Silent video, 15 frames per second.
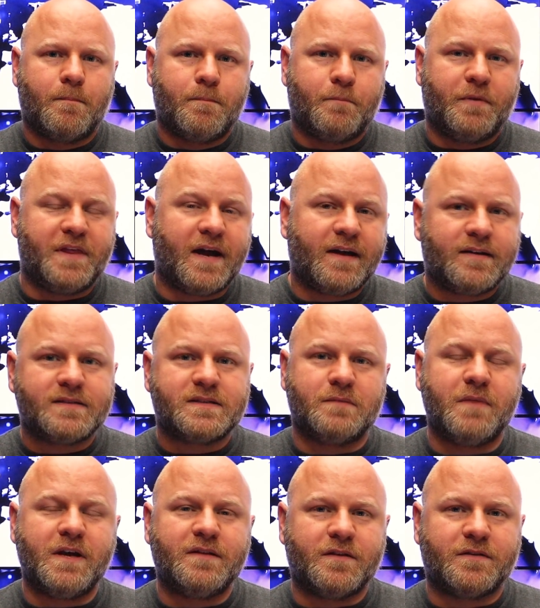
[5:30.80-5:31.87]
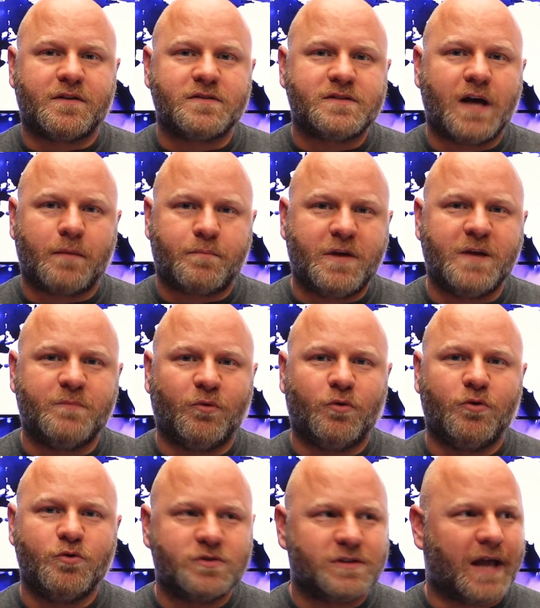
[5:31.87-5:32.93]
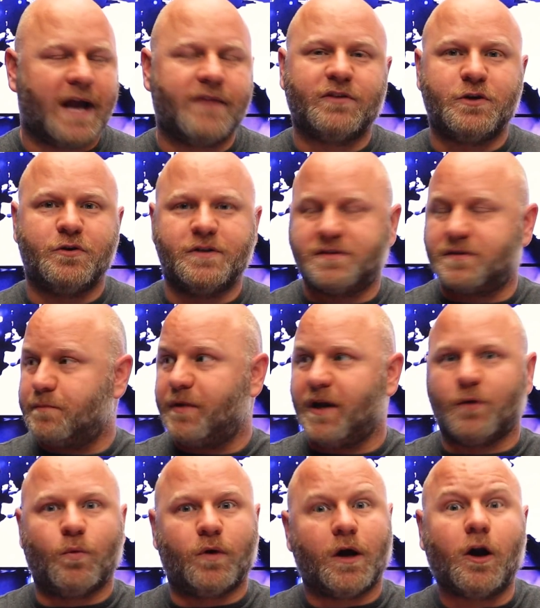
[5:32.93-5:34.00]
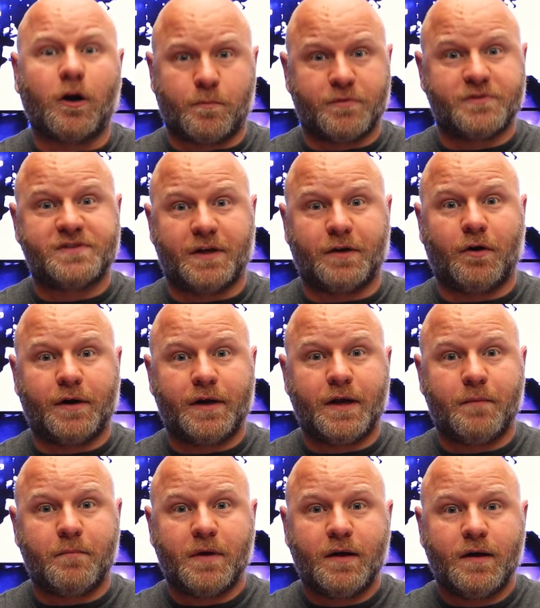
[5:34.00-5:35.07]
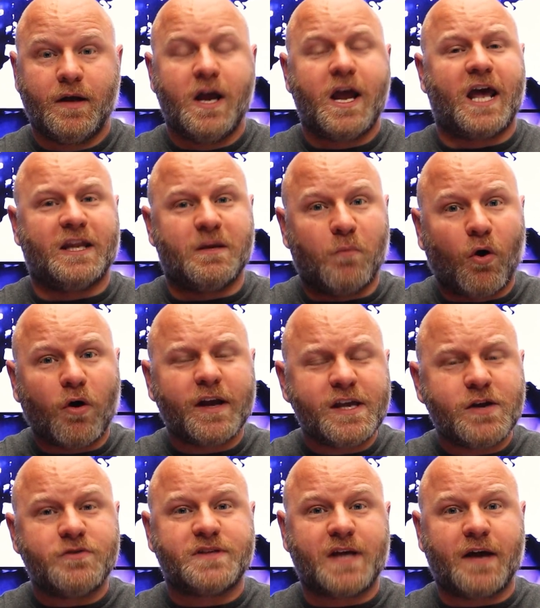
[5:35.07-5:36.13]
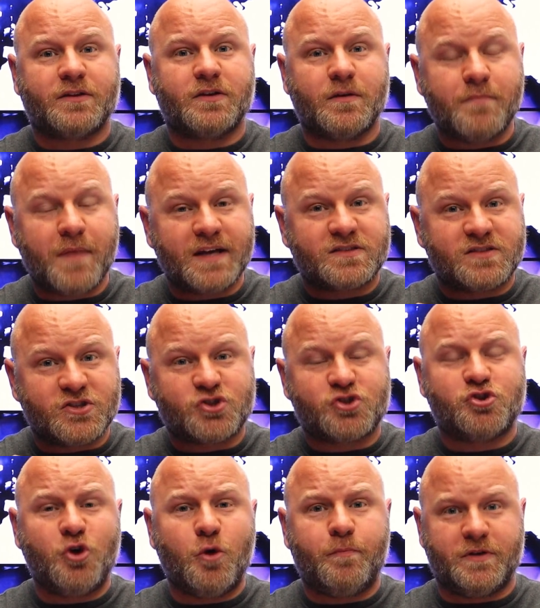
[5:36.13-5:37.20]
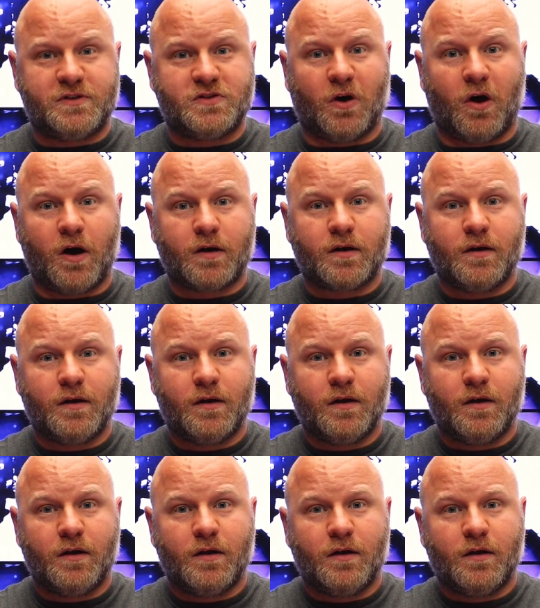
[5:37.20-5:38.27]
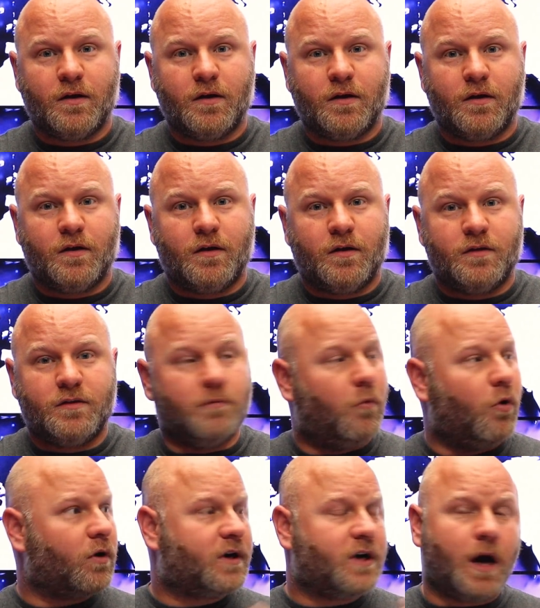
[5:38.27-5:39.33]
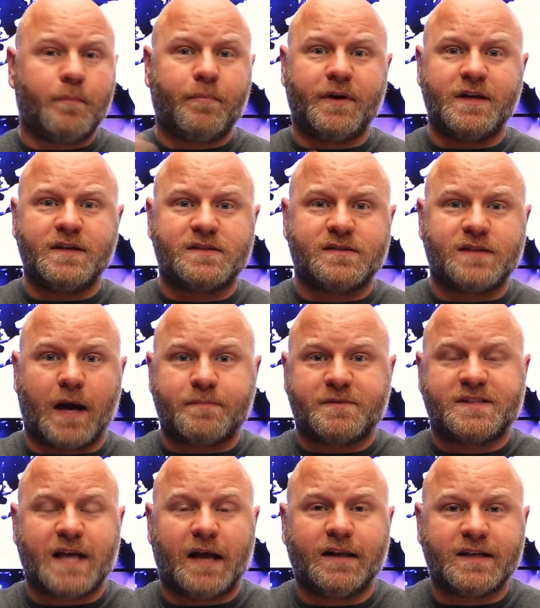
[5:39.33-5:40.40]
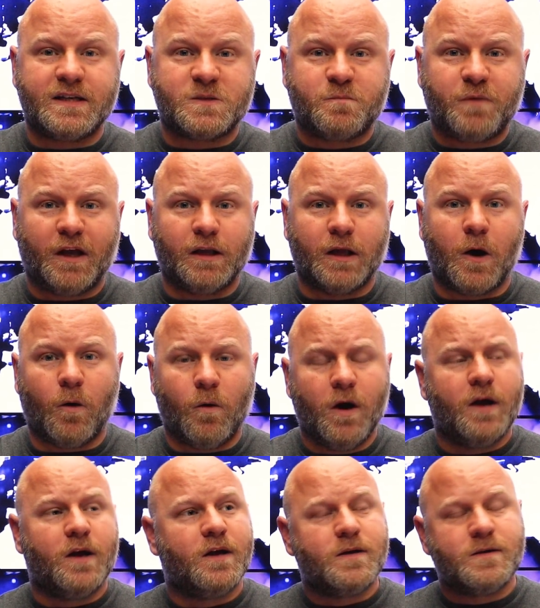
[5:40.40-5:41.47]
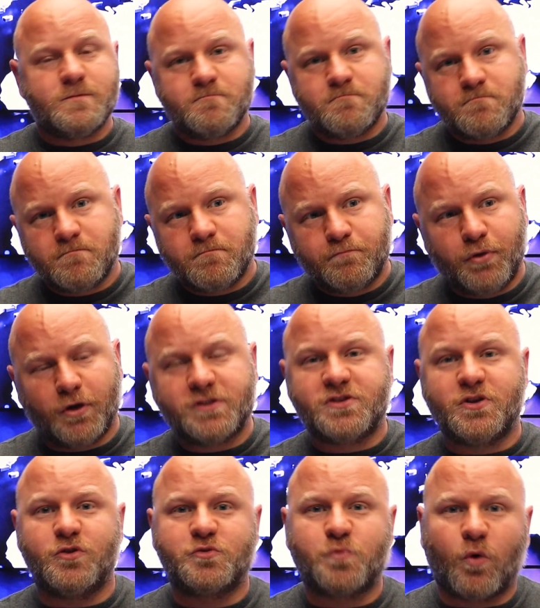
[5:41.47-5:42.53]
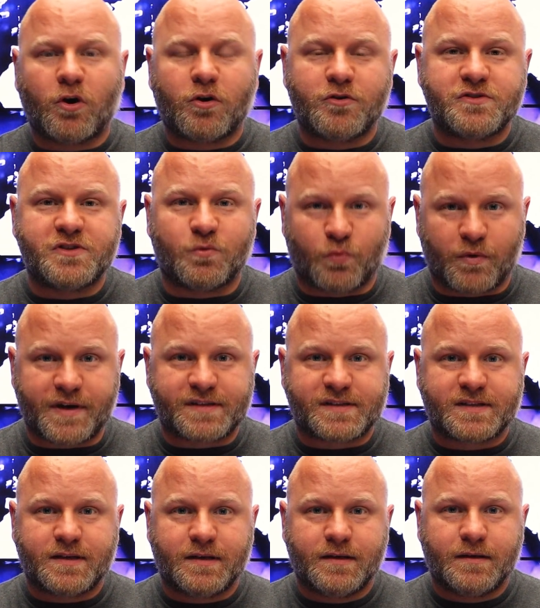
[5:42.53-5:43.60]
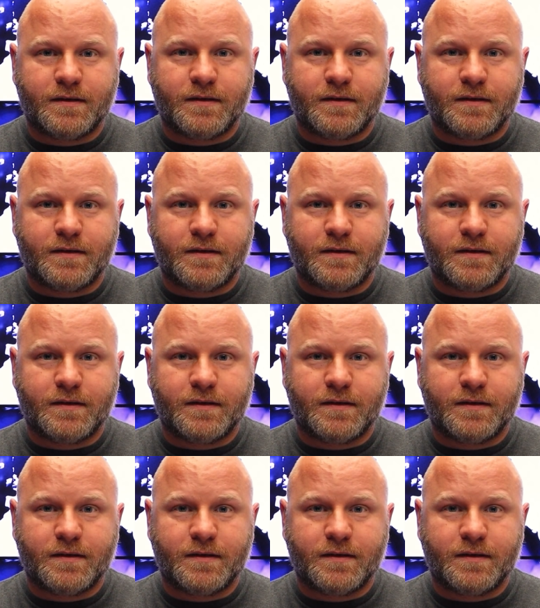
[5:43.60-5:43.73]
But that doesn't mean that there's not people whose livelihoods depend 100% on him. And the more he goes out there and makes this stupid talk, the more companies stop selling his pillow, puts those workers at risk.